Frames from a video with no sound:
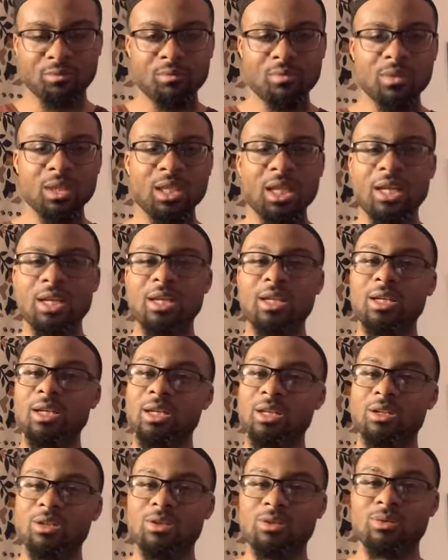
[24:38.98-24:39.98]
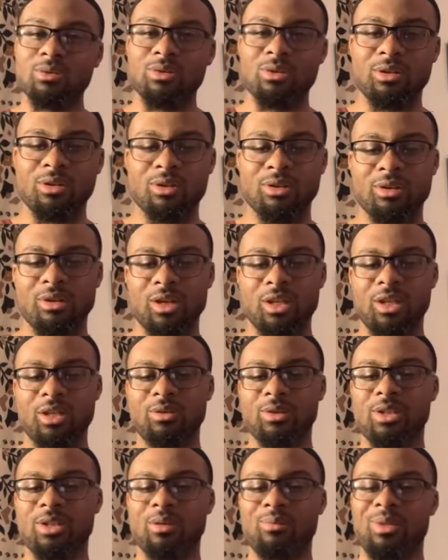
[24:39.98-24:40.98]
that he needed to, sallallahu alaihi
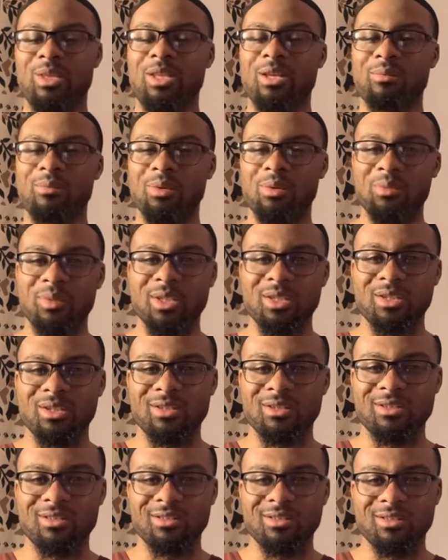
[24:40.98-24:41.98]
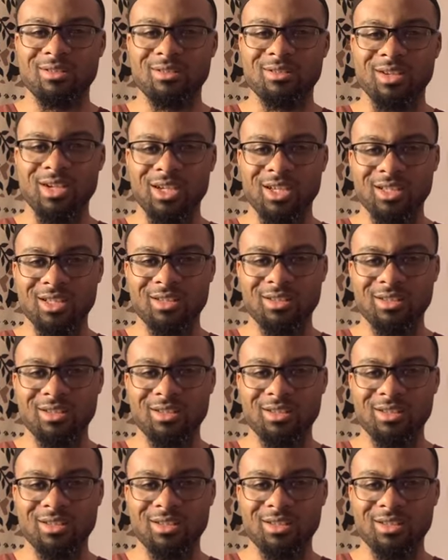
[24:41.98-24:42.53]
wasallam, in that moment, right?